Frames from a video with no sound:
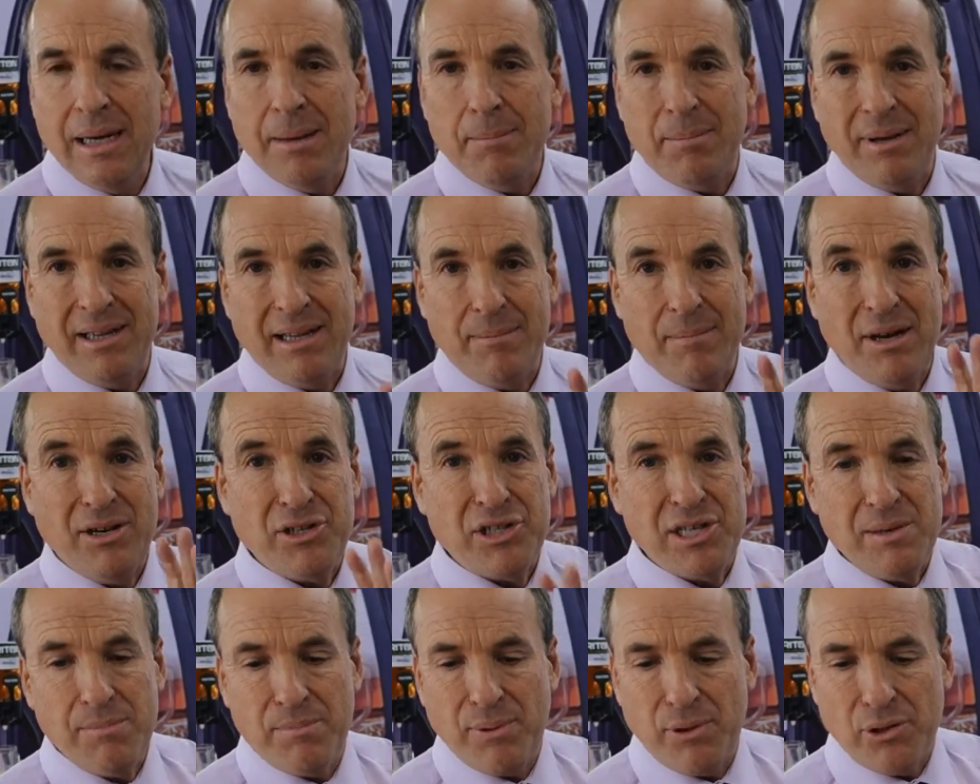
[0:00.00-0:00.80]
But the
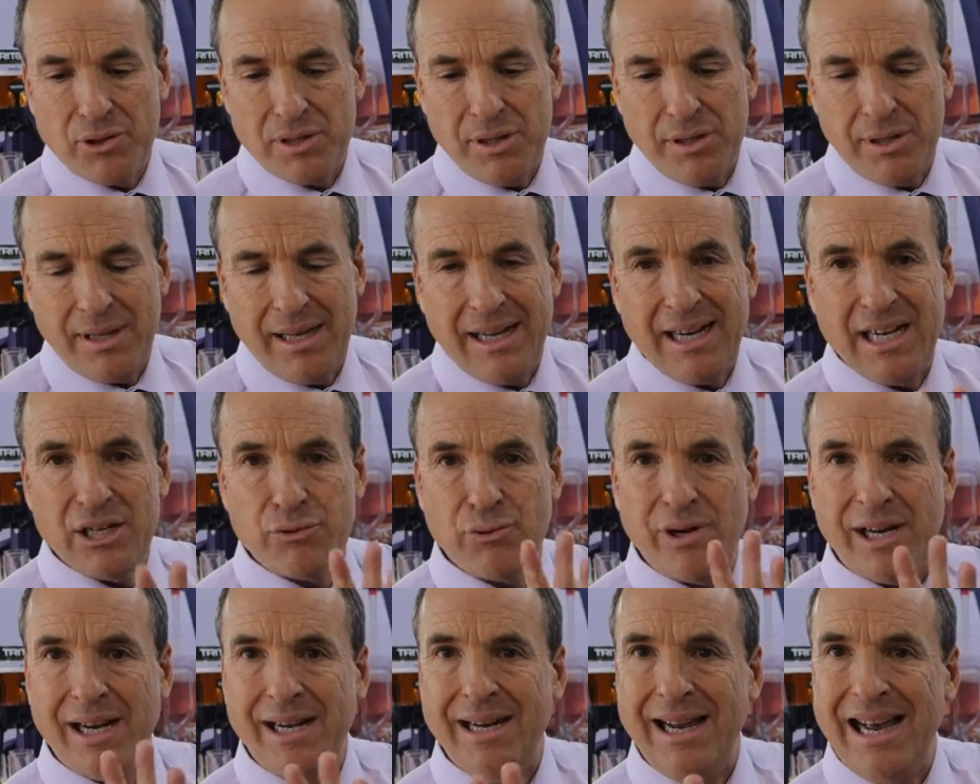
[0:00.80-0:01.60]
most important thing is
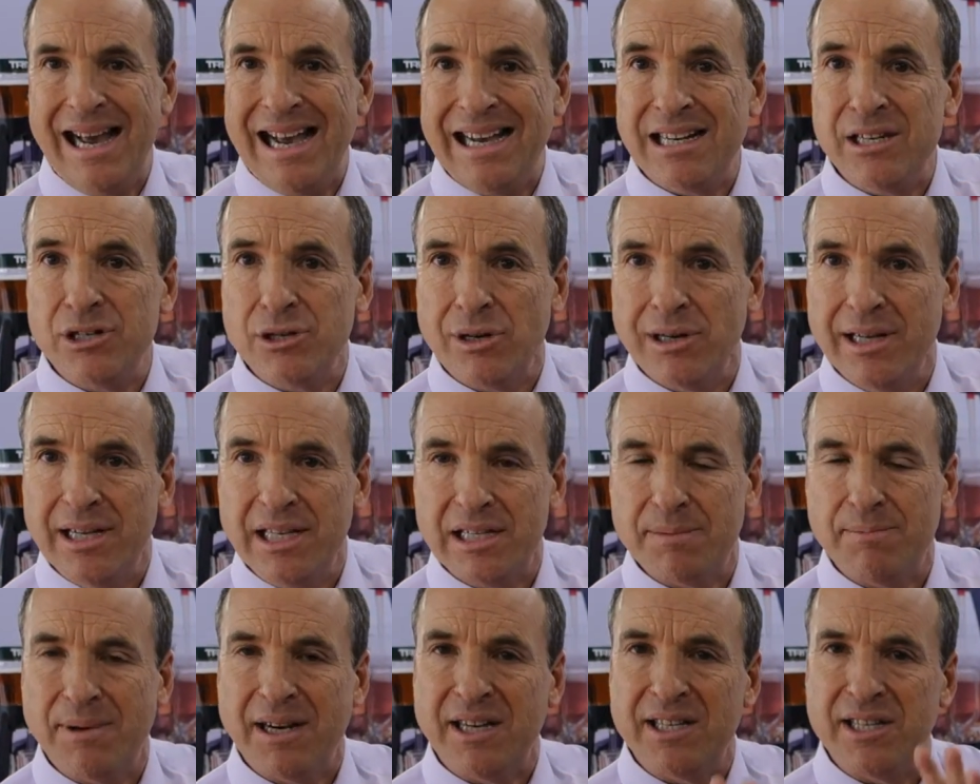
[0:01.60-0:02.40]
we can handle it
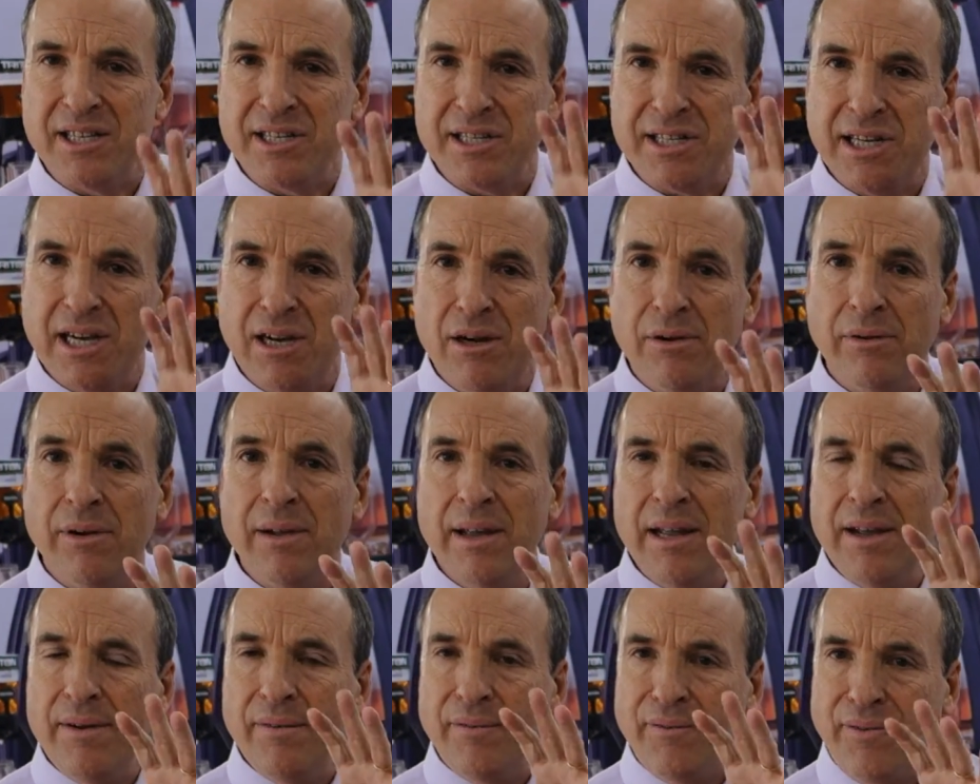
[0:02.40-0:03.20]
because there's no
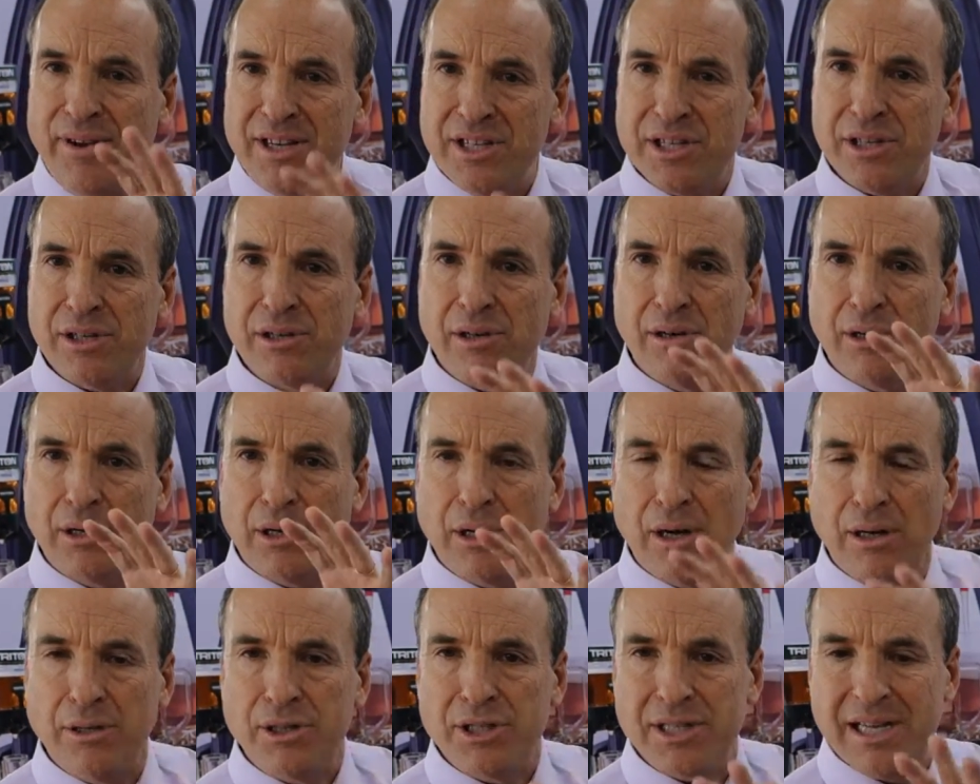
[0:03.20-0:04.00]
physical
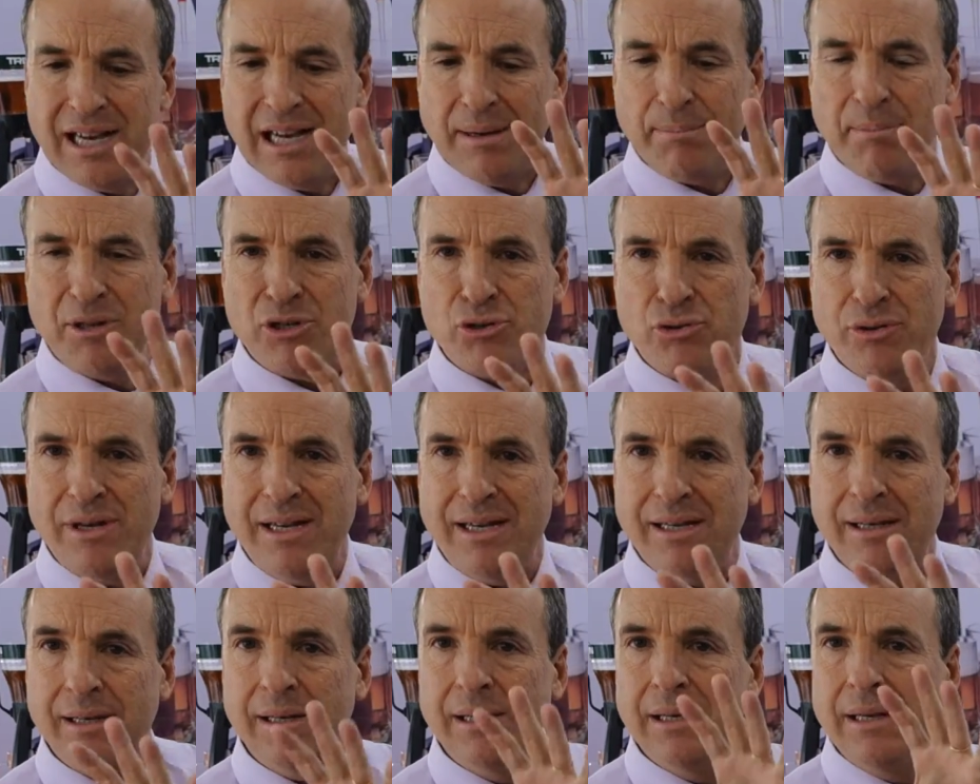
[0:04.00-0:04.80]
contact
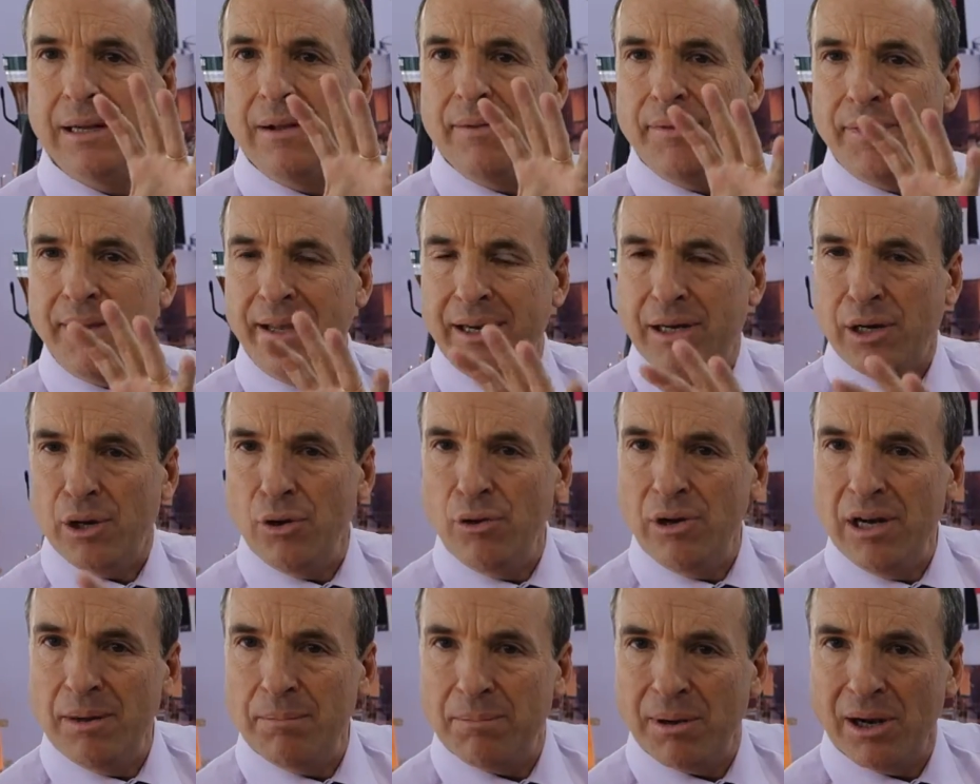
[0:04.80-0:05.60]
between the
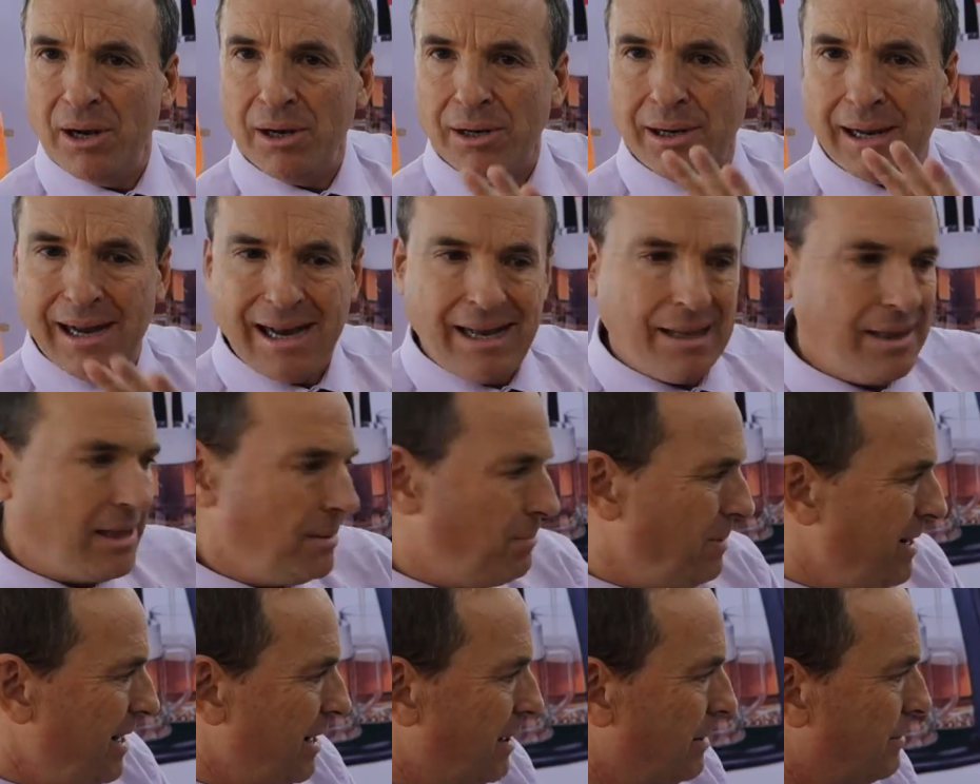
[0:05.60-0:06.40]
cooling block and the
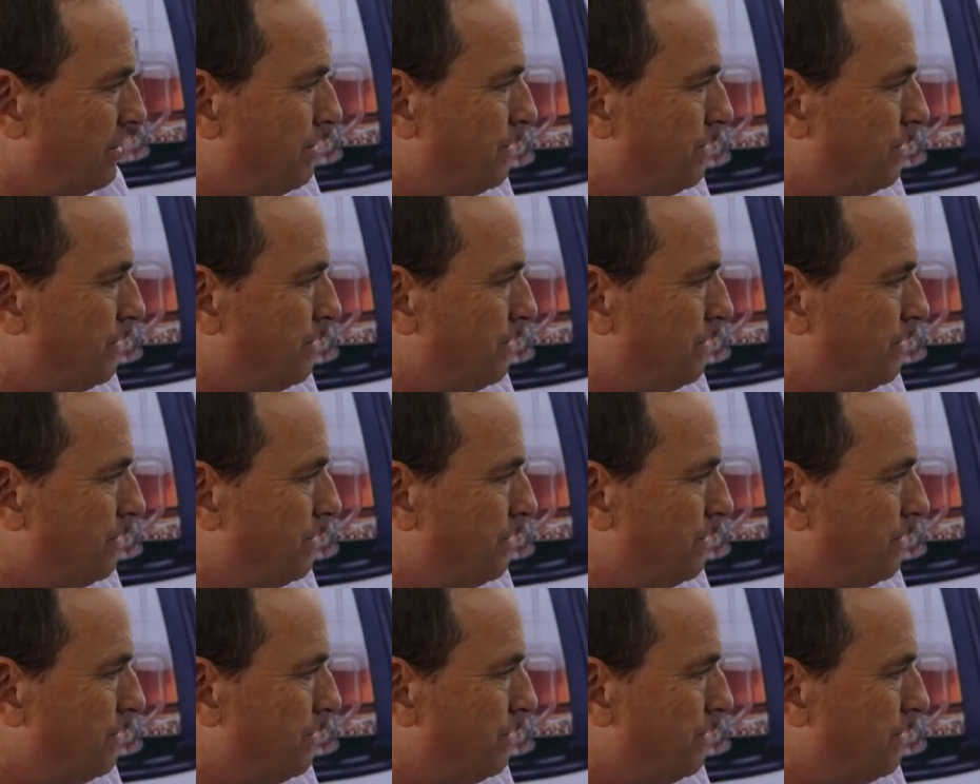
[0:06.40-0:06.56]
beer.